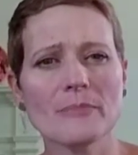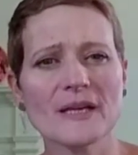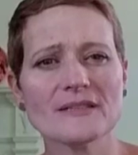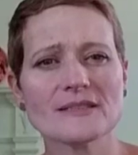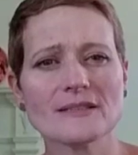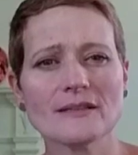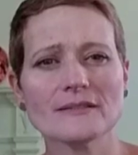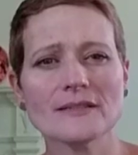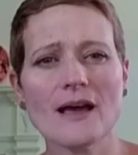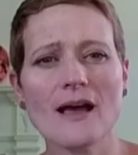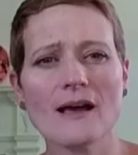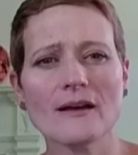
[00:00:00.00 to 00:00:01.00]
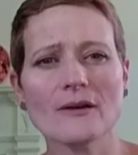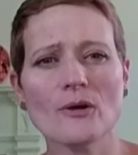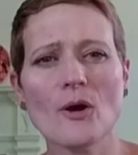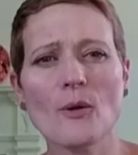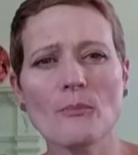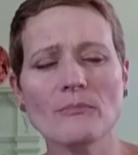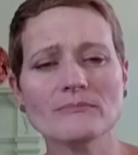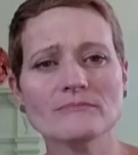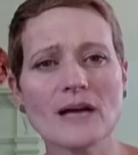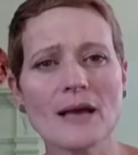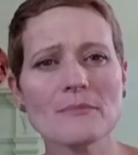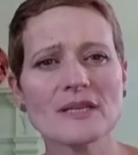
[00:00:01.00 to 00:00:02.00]
based on,
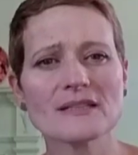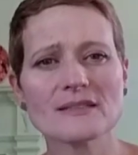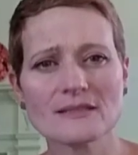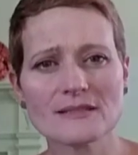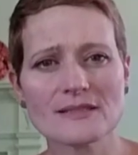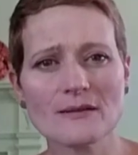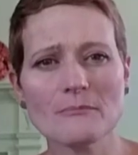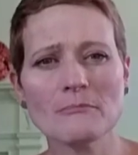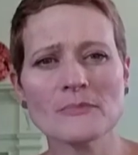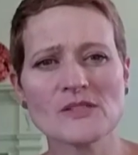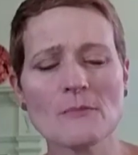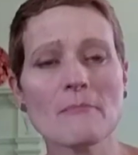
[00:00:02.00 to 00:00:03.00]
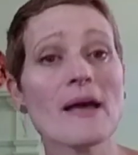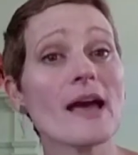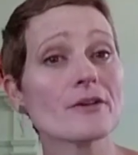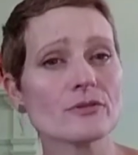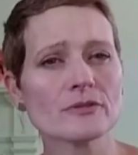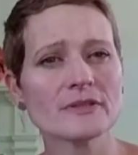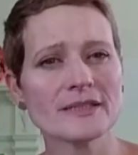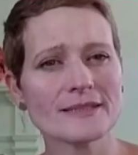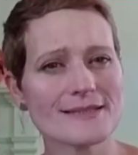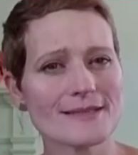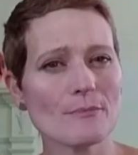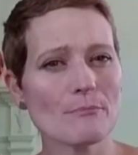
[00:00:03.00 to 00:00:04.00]
I mixed some madder
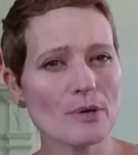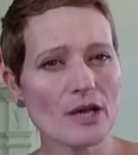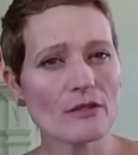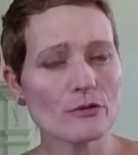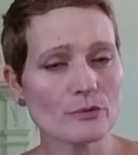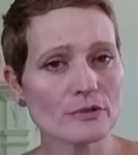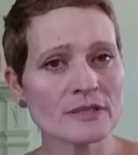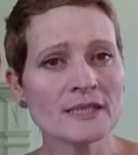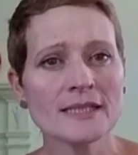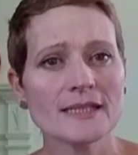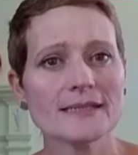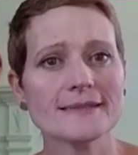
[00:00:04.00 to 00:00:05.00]
and some buckthorn,